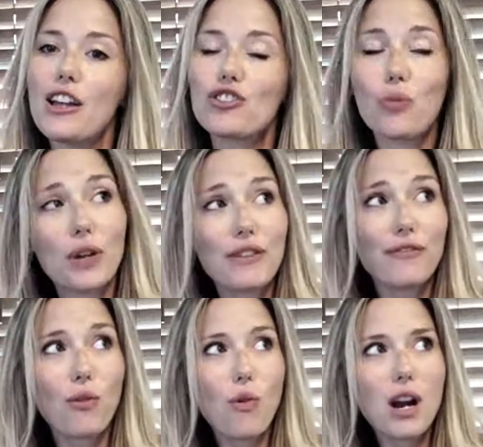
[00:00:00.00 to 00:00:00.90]

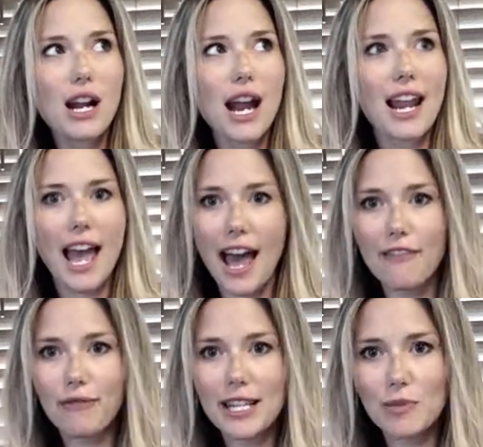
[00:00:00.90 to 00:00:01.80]
24 and a
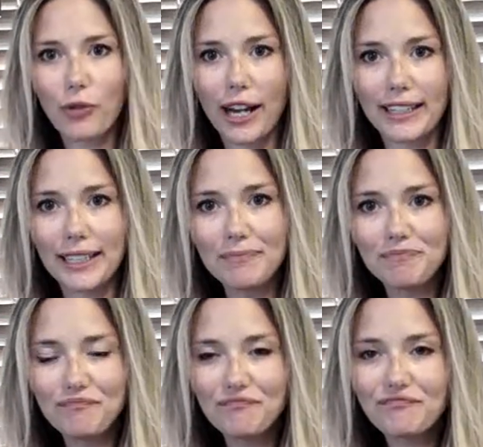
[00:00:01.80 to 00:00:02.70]
half weeks pregnant,
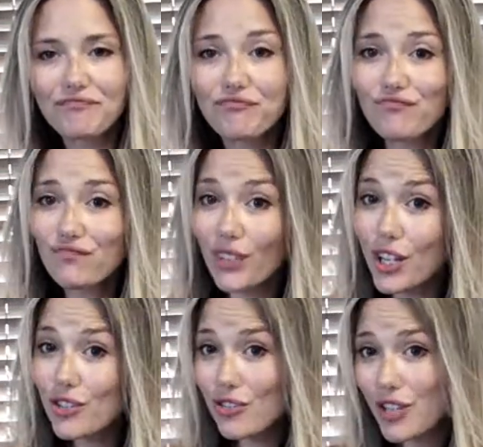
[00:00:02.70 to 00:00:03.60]

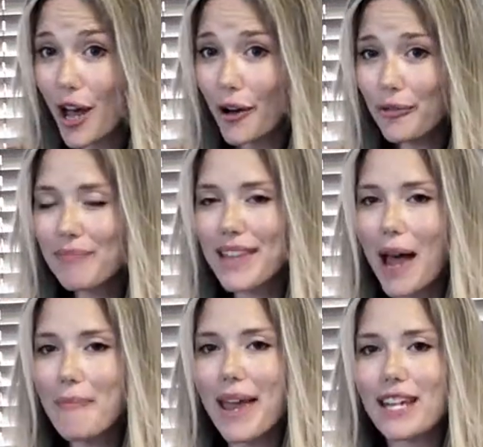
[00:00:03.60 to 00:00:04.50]
so
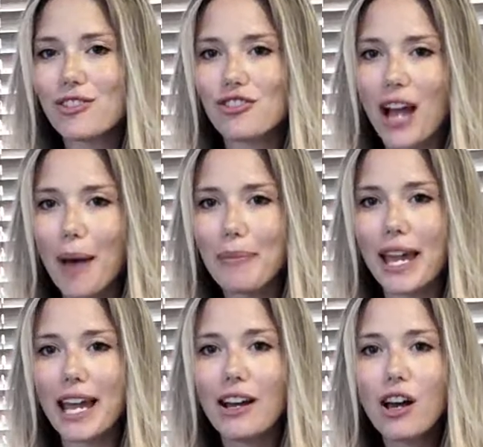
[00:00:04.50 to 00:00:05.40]
that makes
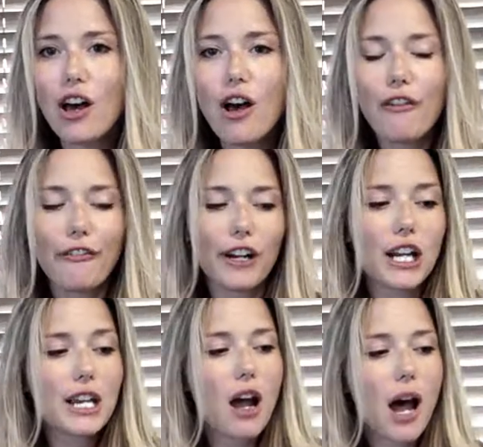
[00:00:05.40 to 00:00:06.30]
shopping for
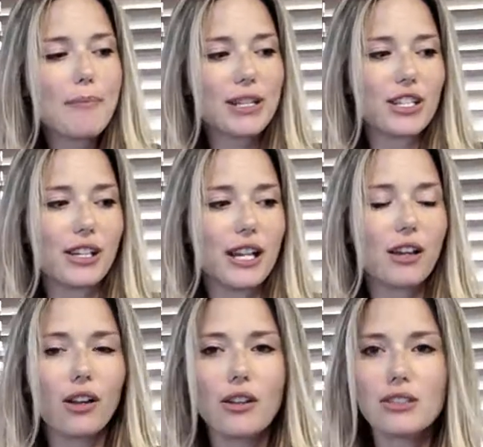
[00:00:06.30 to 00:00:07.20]
non-maternity
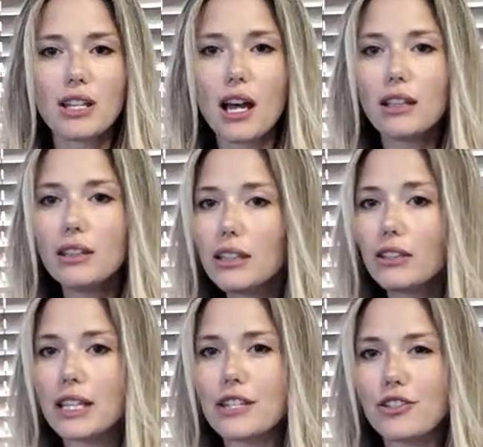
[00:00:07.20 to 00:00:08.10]
clothes a little
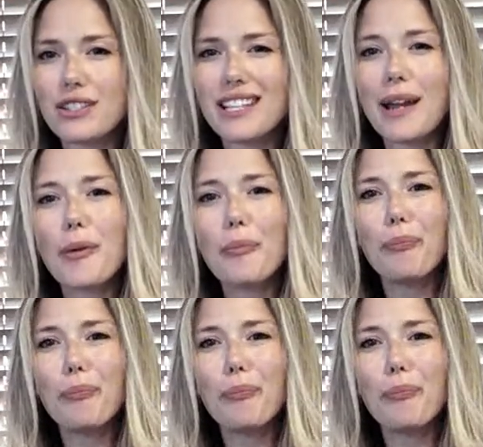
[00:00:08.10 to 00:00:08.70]
interesting,